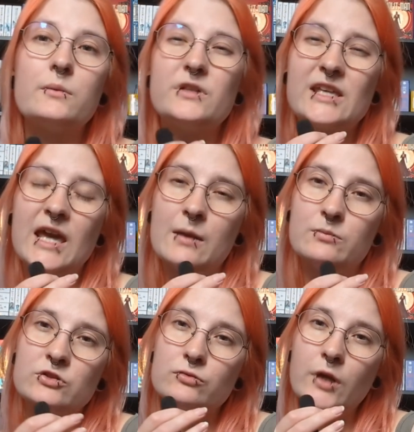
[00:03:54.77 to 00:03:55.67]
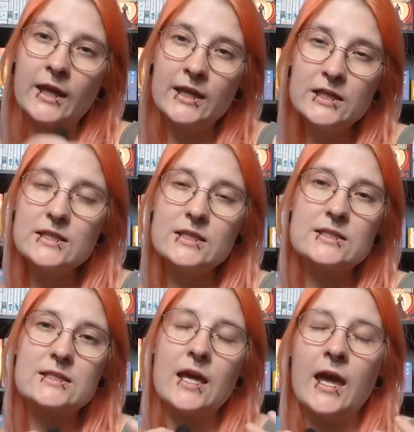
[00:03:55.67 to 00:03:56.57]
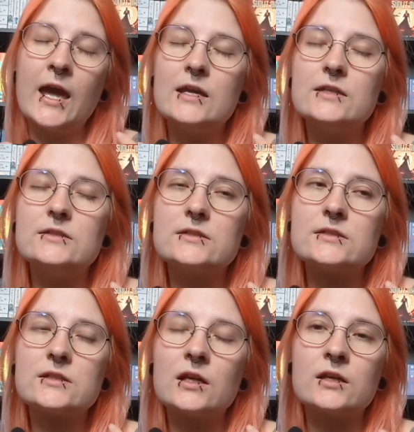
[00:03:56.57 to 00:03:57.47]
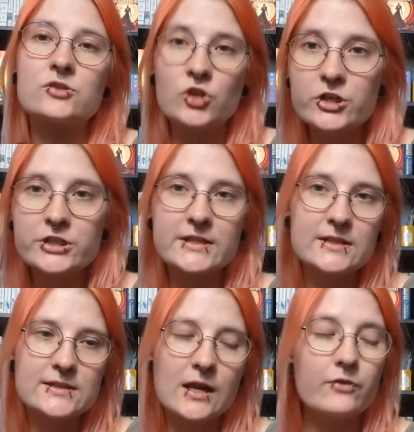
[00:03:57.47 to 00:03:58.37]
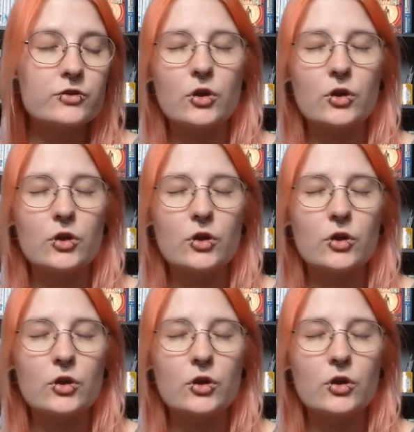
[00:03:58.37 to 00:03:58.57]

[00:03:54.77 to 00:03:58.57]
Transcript: when it came to Achilles and Circe and stuff.